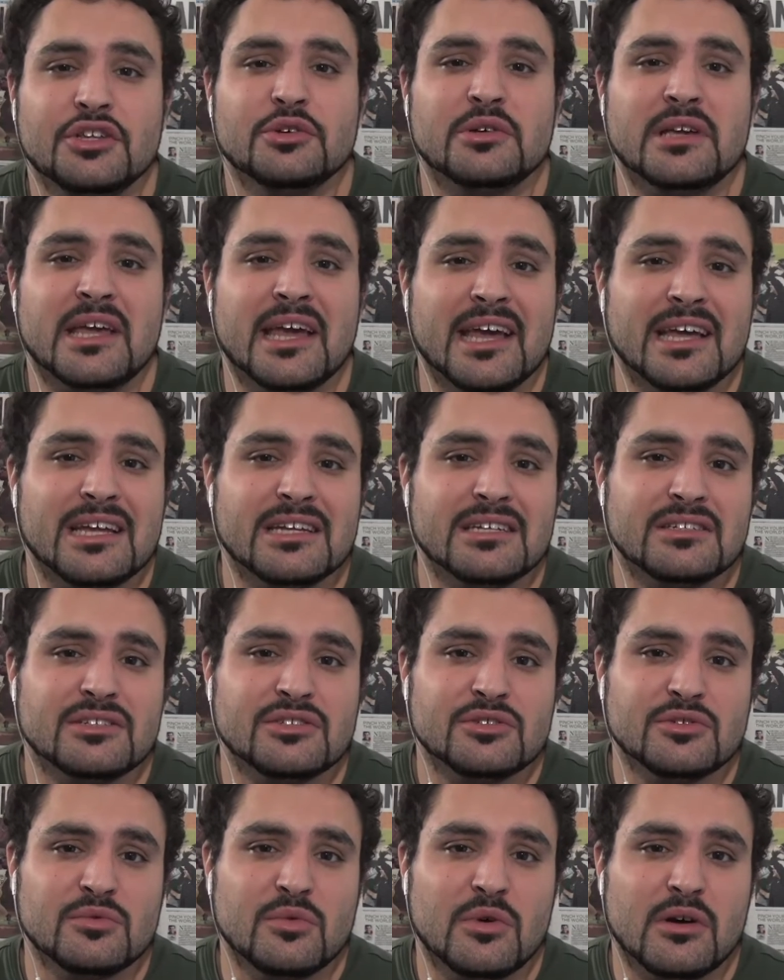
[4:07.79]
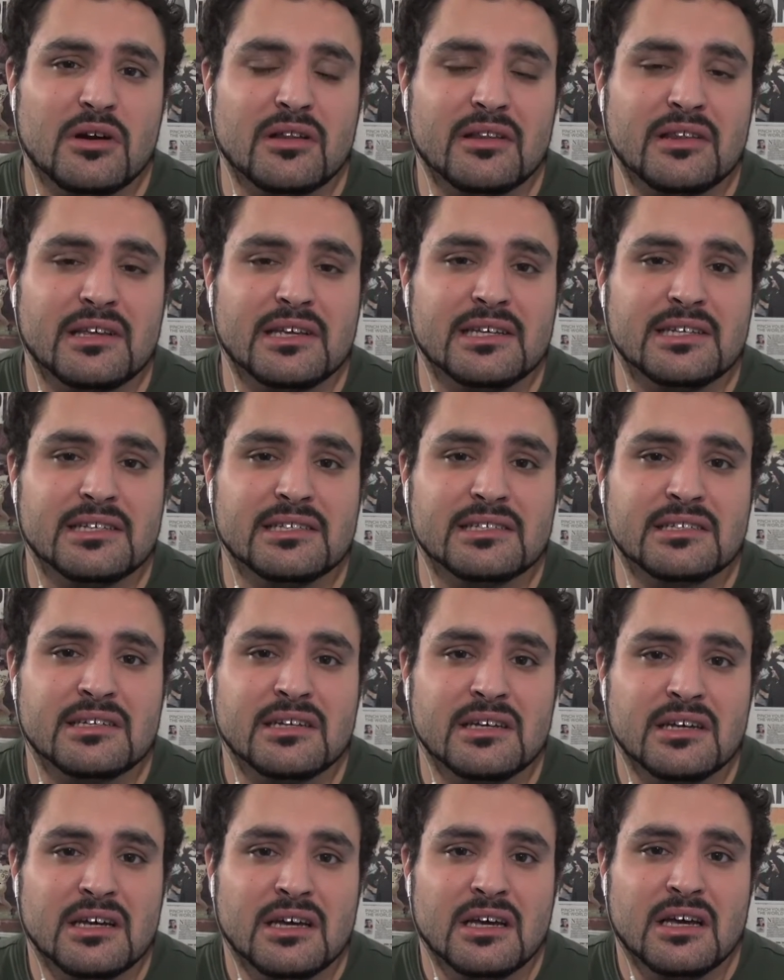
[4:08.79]
You can't do one of these,
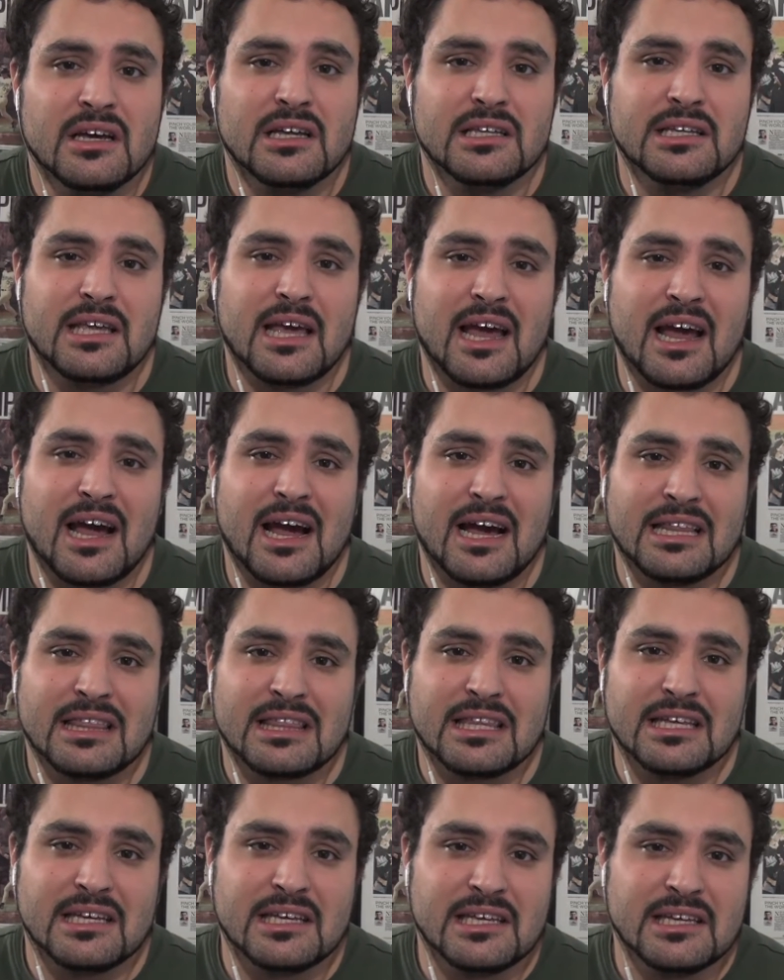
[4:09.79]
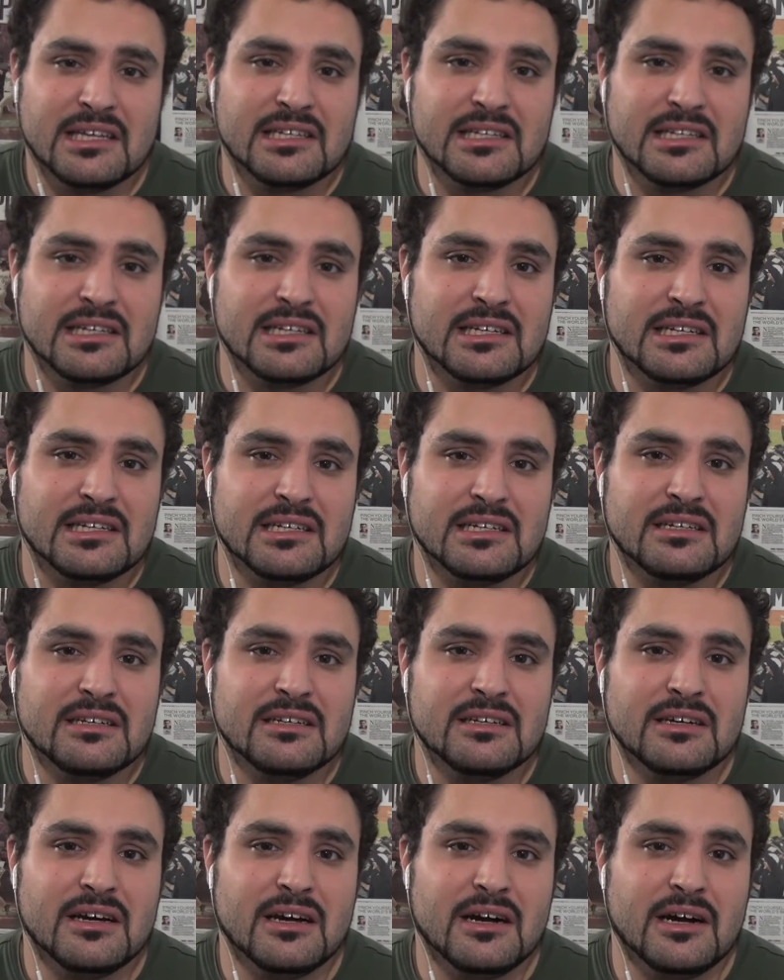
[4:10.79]
yeah, I think he did it,
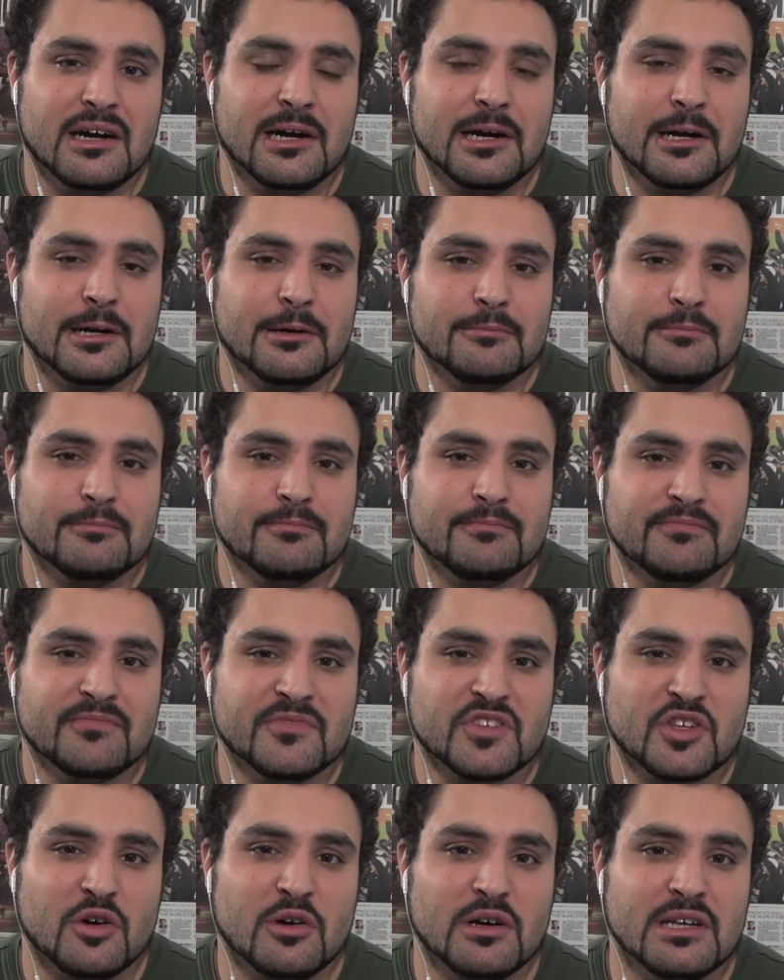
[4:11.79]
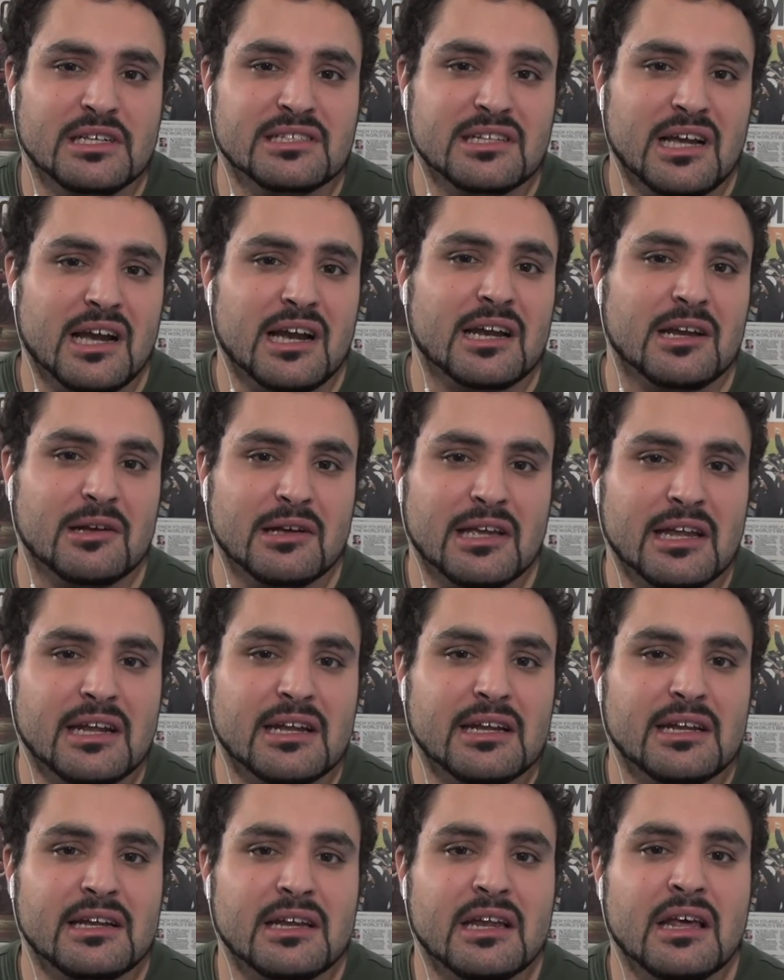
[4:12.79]
so he's not going to get
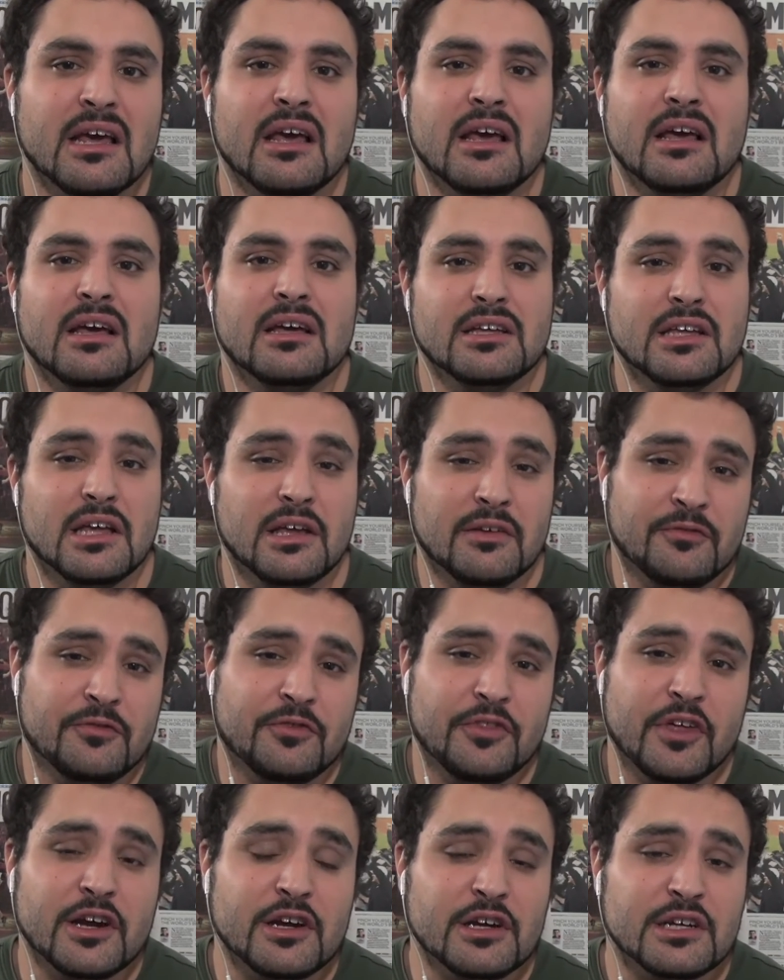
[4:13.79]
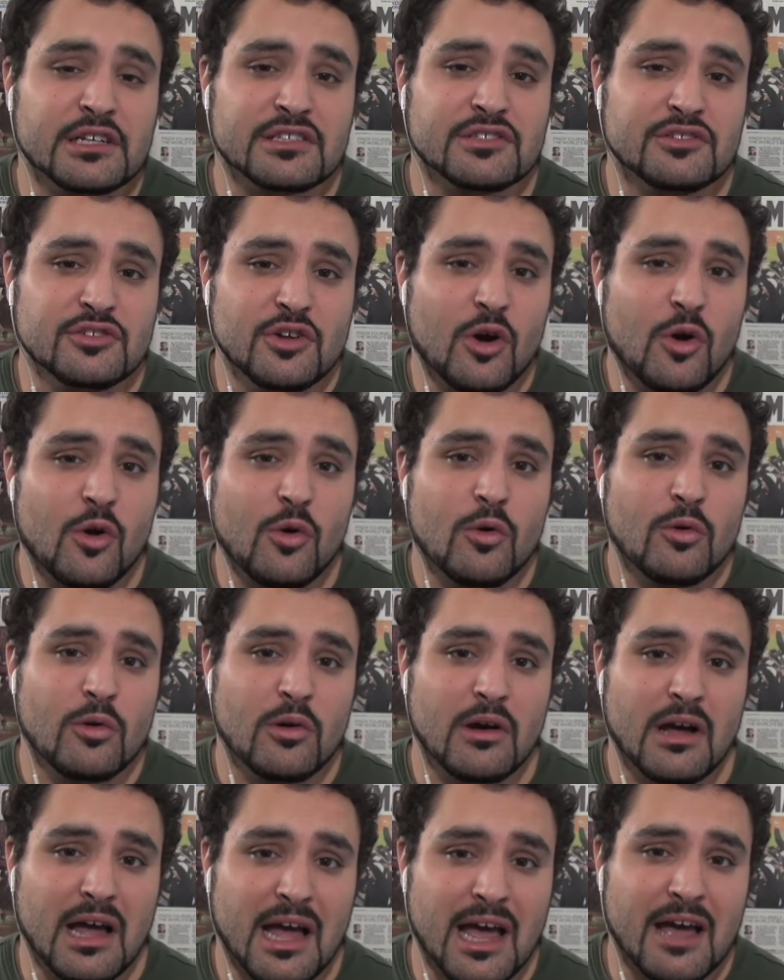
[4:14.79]
in. If there's no
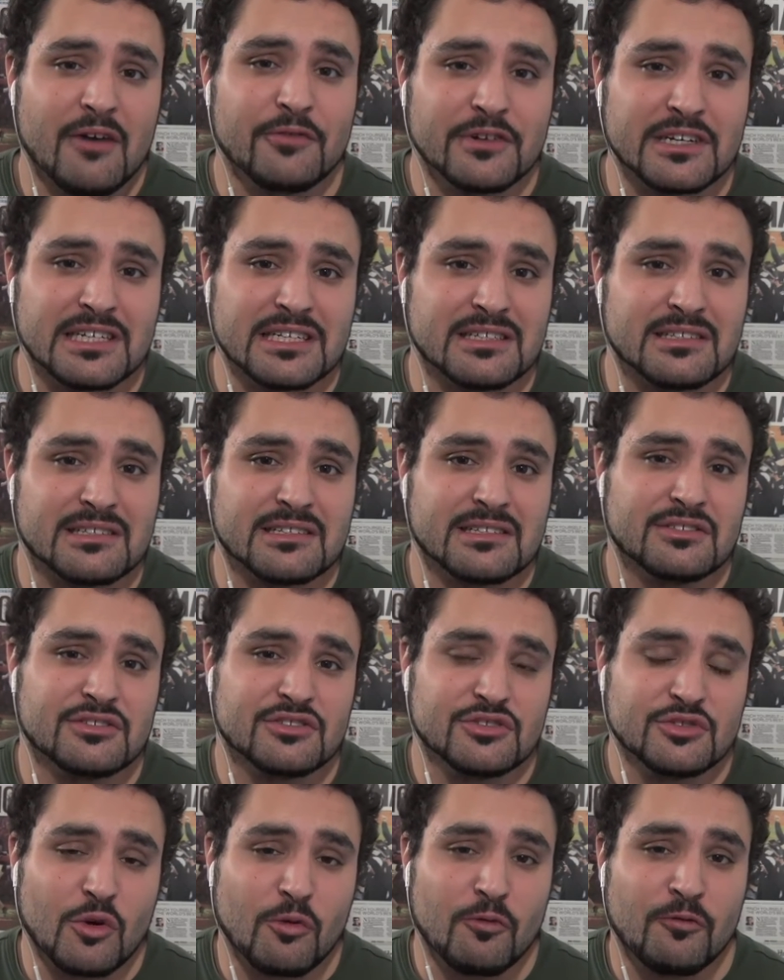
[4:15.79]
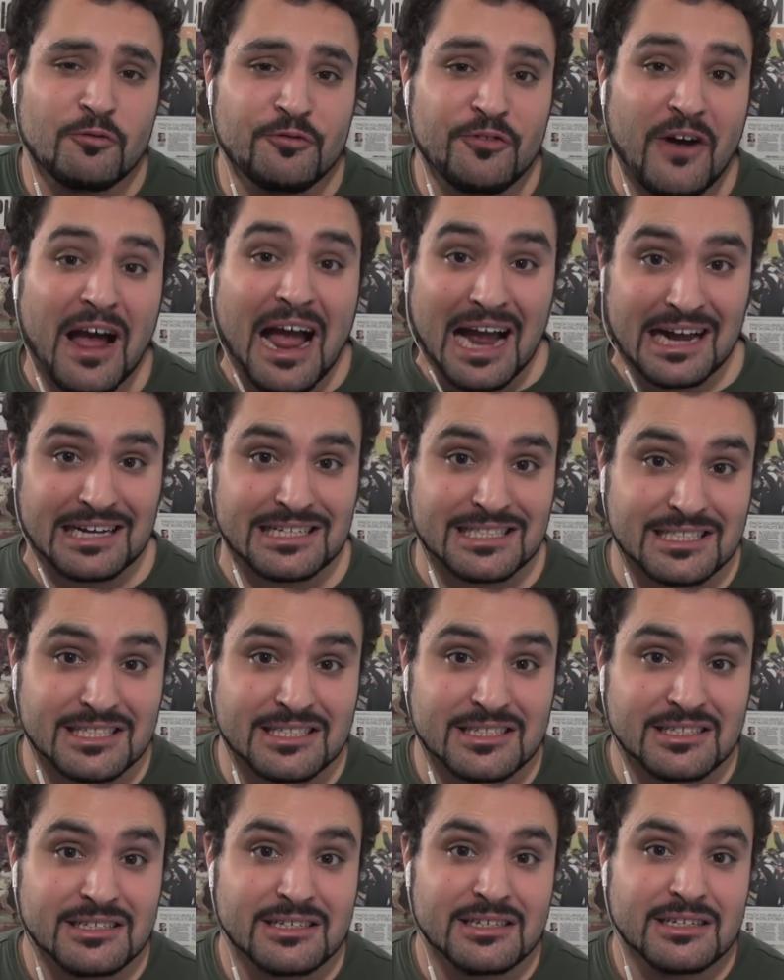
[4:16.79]
evidence, there's no
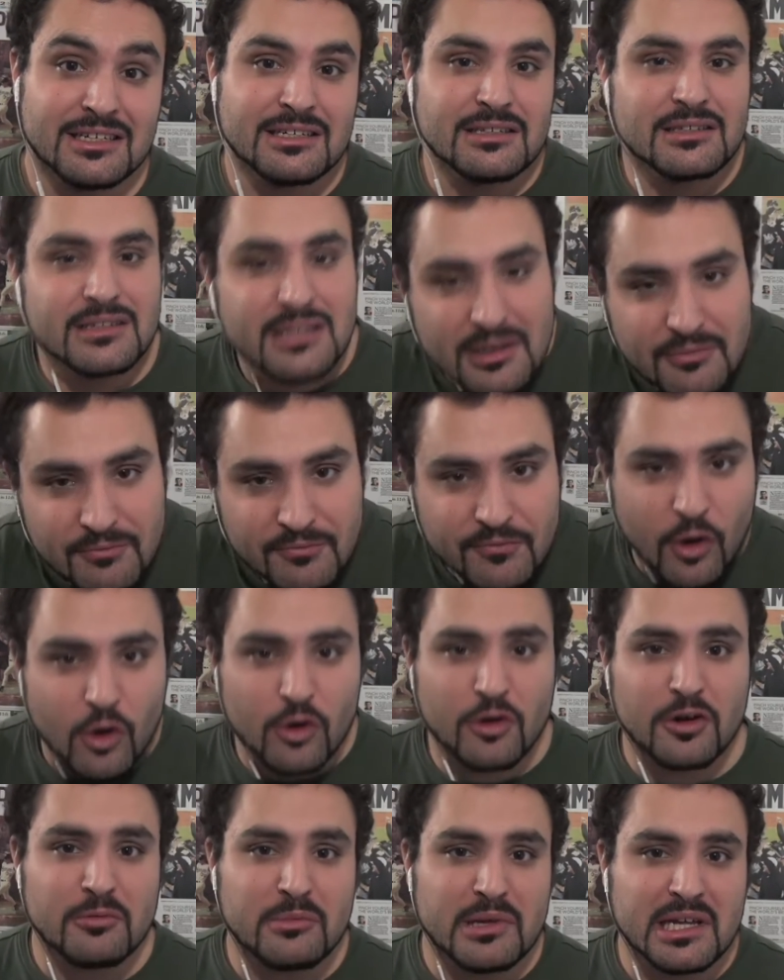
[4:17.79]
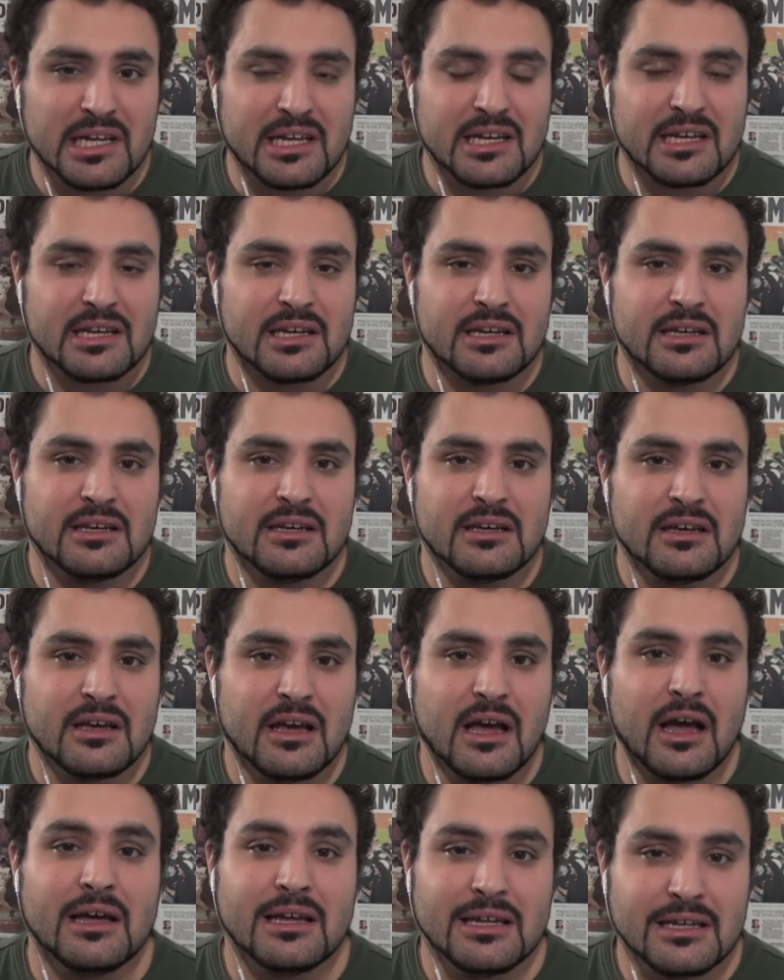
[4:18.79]
fact, then vote him in.
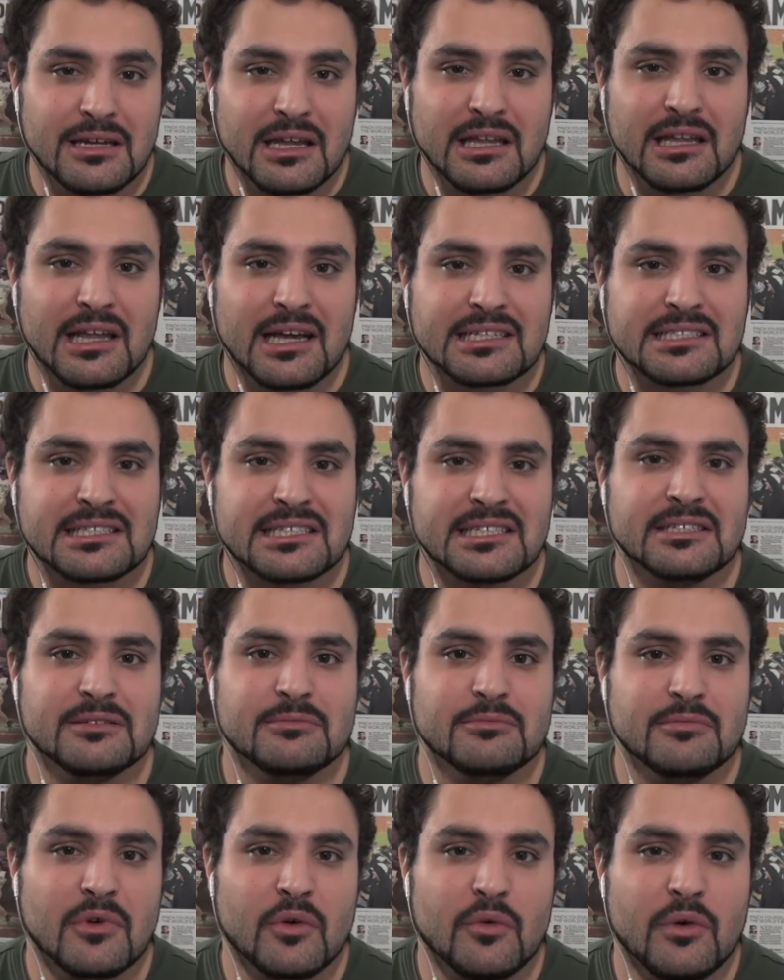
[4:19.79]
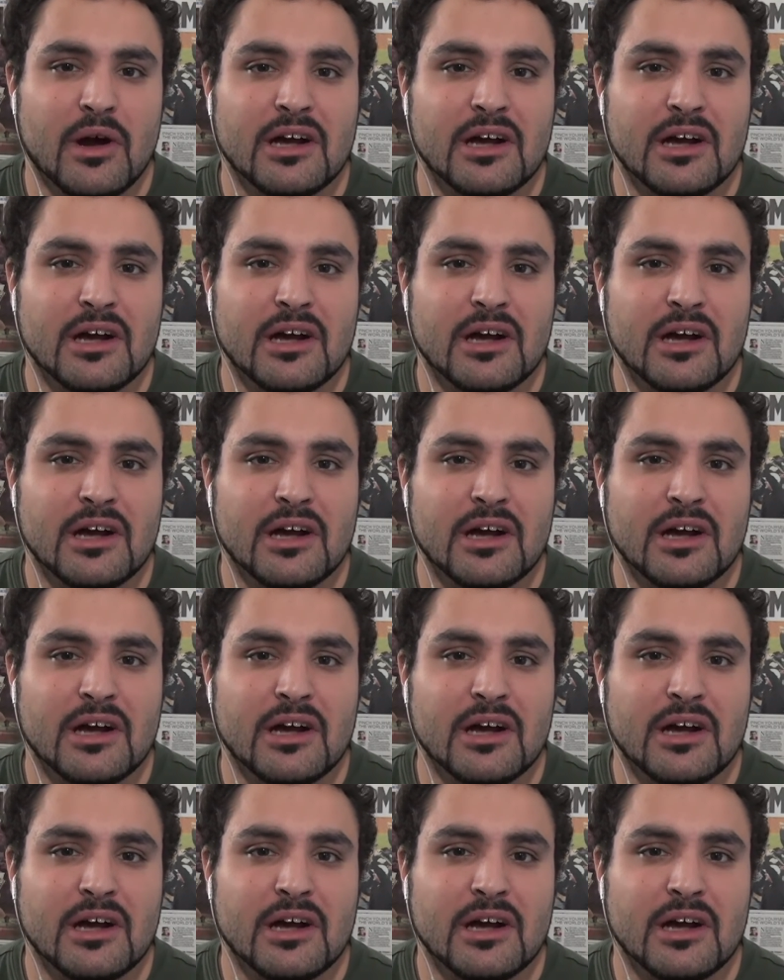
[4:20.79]
Elect him.